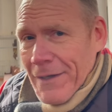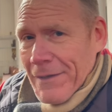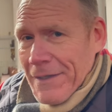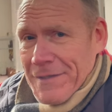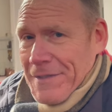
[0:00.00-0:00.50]

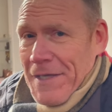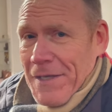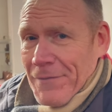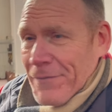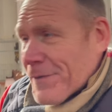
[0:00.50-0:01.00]
instead
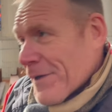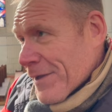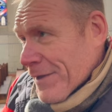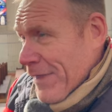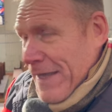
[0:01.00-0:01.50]
of
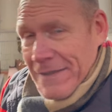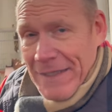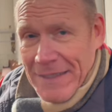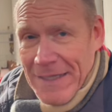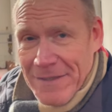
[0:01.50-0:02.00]
things
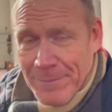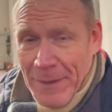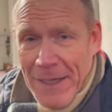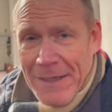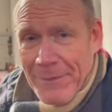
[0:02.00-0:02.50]
like this. But
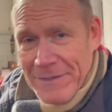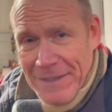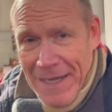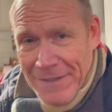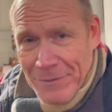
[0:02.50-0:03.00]
anyway, it's a
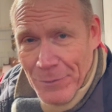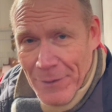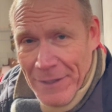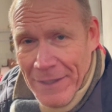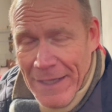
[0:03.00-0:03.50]
nice
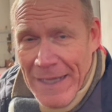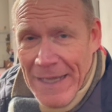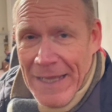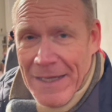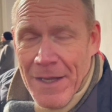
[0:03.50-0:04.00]
story.
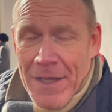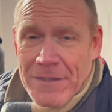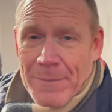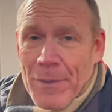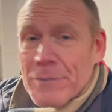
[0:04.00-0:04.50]
And
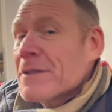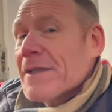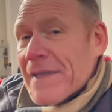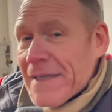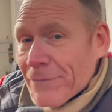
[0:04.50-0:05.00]
supposedly
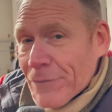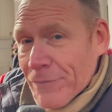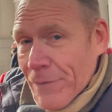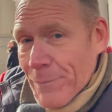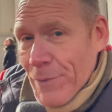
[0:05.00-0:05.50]
the devil's
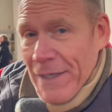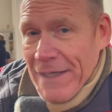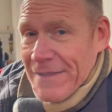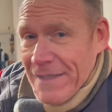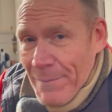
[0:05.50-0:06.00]
footprint is in the